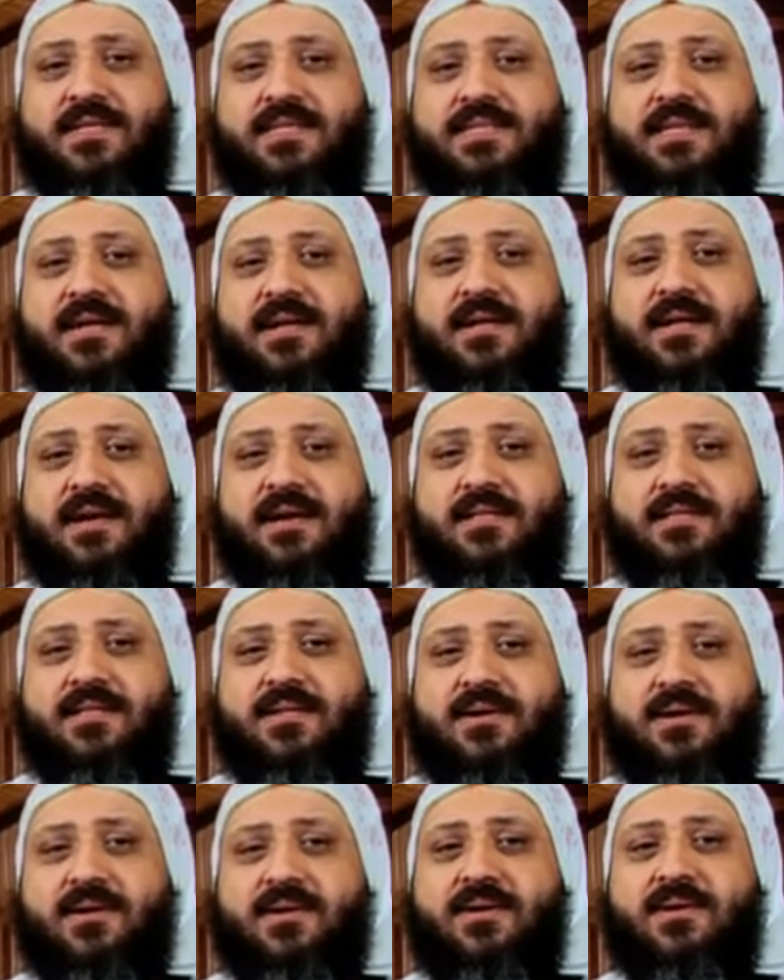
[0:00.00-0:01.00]
Son and
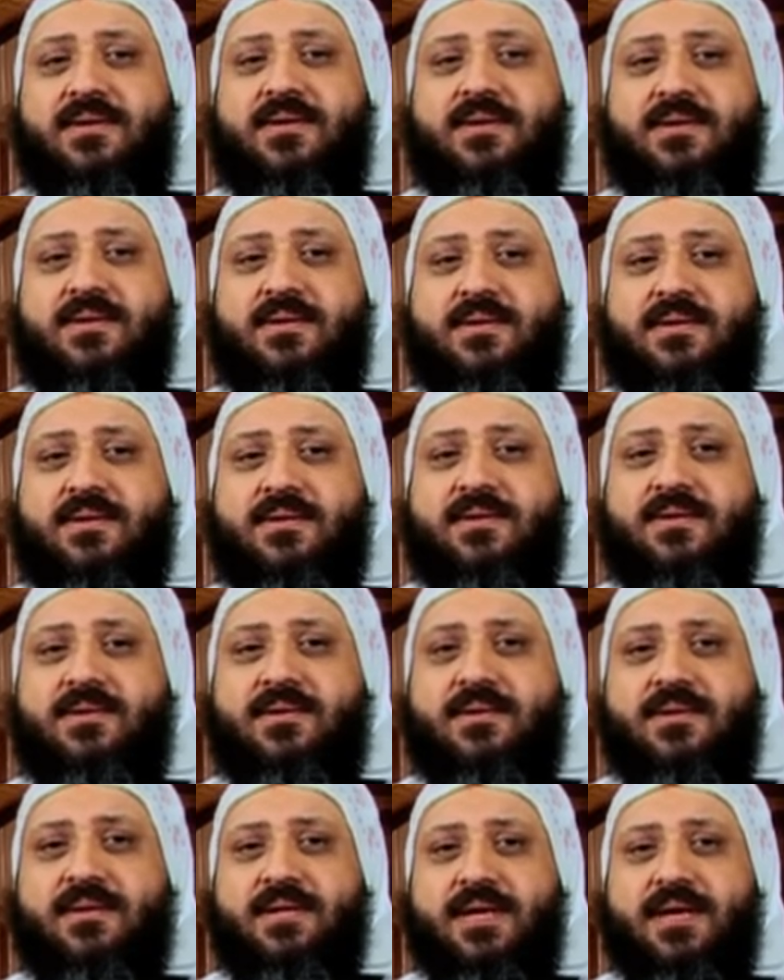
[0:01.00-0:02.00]
the
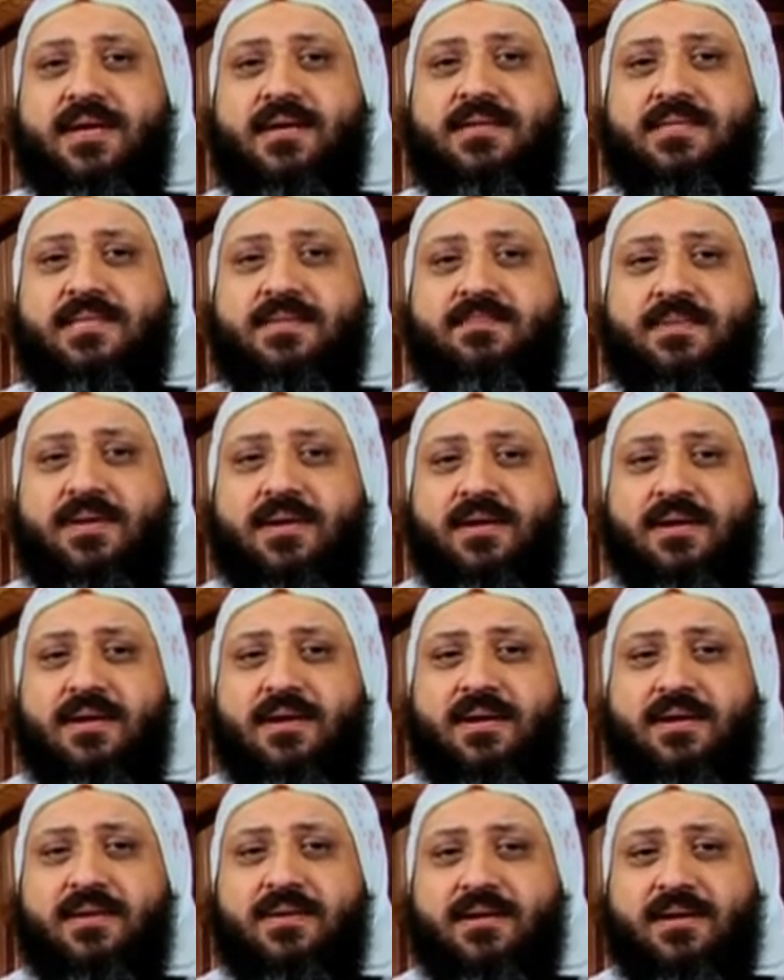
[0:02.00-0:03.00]
Holy
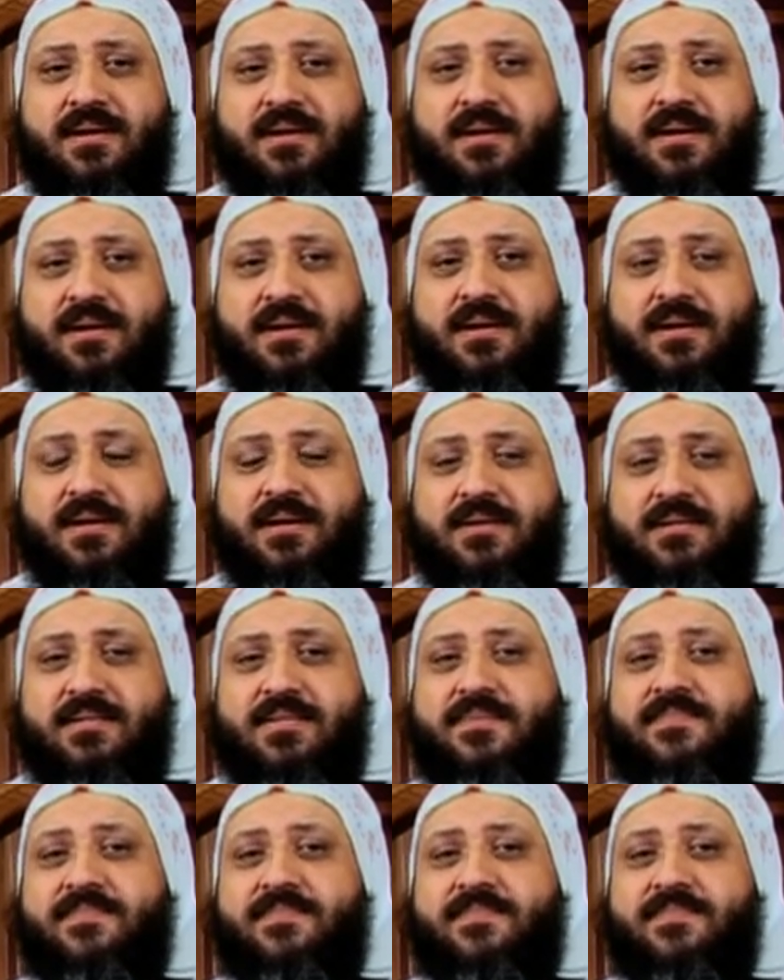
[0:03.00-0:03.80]
Spirit."